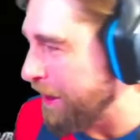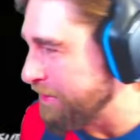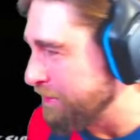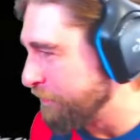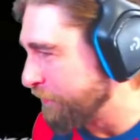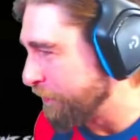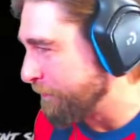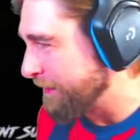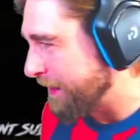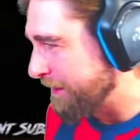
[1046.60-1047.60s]
on YouTube
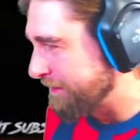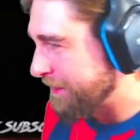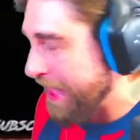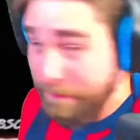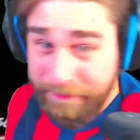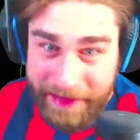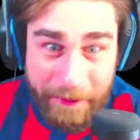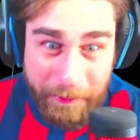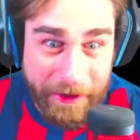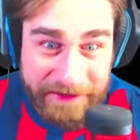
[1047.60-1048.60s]
to get into that. But
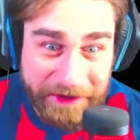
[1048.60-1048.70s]
now we're not